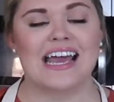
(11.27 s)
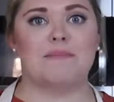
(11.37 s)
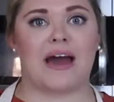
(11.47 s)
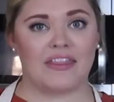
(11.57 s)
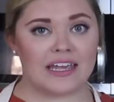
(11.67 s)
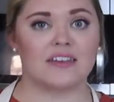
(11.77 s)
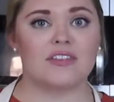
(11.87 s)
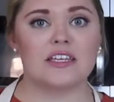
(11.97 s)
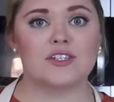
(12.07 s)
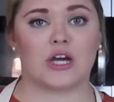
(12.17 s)
By the end of
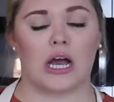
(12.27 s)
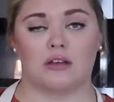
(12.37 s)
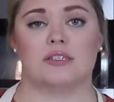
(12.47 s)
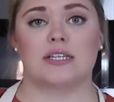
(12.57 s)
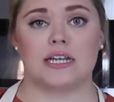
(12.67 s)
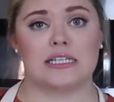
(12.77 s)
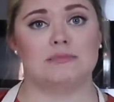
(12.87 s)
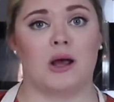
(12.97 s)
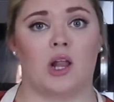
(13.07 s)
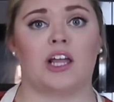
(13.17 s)
this, your house is gonna
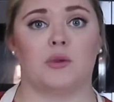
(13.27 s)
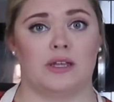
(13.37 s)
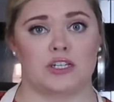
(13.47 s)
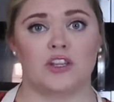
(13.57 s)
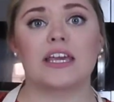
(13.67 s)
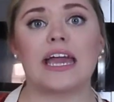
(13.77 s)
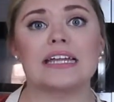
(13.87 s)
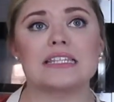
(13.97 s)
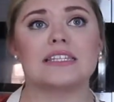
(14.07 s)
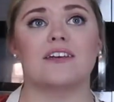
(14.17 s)
smell like you entered the
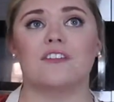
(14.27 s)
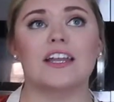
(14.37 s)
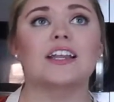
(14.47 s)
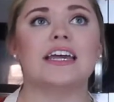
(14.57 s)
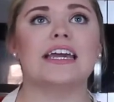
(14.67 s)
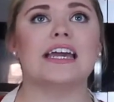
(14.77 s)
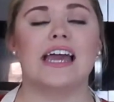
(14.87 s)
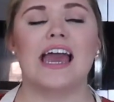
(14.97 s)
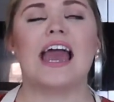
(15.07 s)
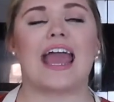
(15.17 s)
gates of Italy,
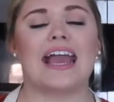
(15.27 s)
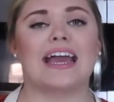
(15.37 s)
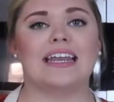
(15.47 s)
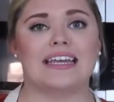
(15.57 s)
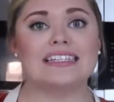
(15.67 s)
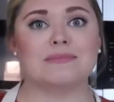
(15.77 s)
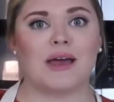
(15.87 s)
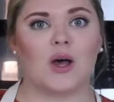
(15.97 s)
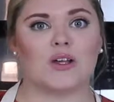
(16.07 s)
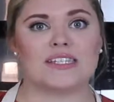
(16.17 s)
and it
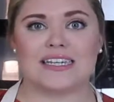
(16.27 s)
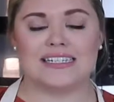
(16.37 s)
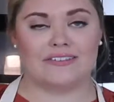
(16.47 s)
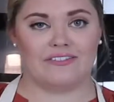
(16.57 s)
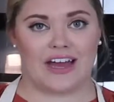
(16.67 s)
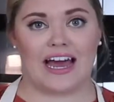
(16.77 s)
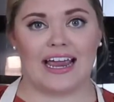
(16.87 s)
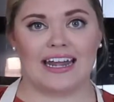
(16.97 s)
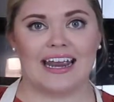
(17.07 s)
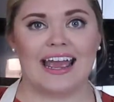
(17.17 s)
smells
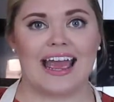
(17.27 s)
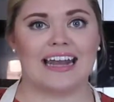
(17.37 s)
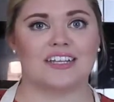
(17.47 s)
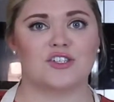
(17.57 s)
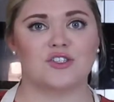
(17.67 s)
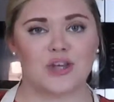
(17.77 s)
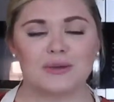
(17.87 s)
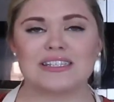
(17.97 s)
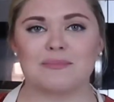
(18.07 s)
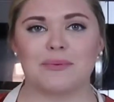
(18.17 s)
divine and is so
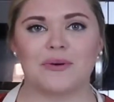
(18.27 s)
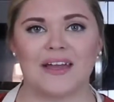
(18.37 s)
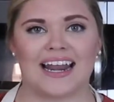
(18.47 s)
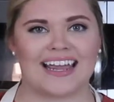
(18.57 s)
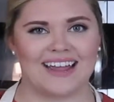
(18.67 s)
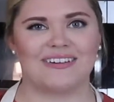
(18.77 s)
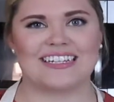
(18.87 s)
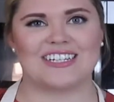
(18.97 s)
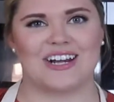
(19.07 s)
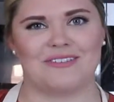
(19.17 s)
simple, and I can't wait
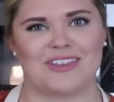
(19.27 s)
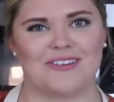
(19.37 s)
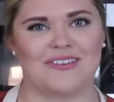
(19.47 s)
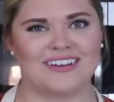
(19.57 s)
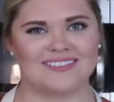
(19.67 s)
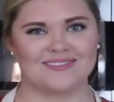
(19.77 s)
to share it with you.